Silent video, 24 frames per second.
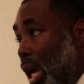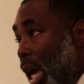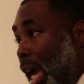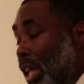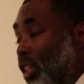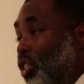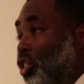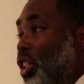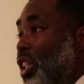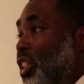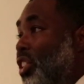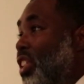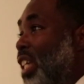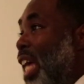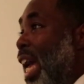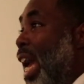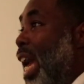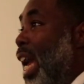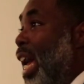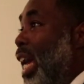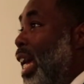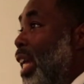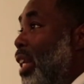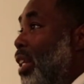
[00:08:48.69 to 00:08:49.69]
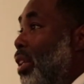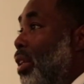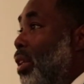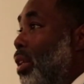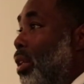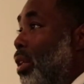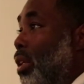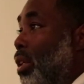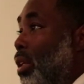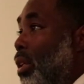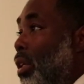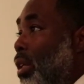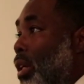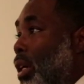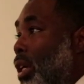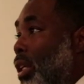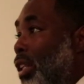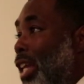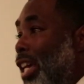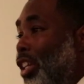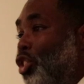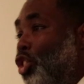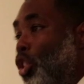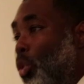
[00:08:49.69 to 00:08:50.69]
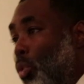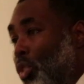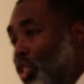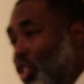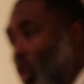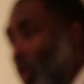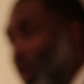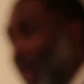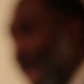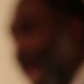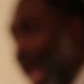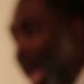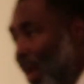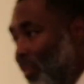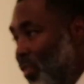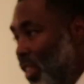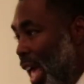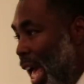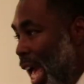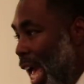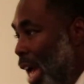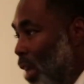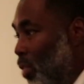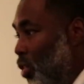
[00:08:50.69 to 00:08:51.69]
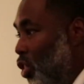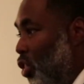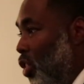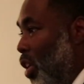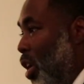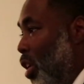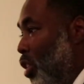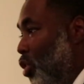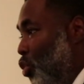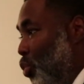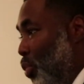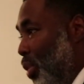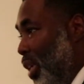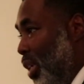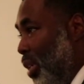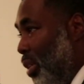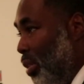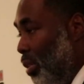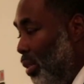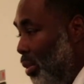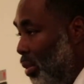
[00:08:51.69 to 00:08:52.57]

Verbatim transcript: And she said that she was going to have to have surgery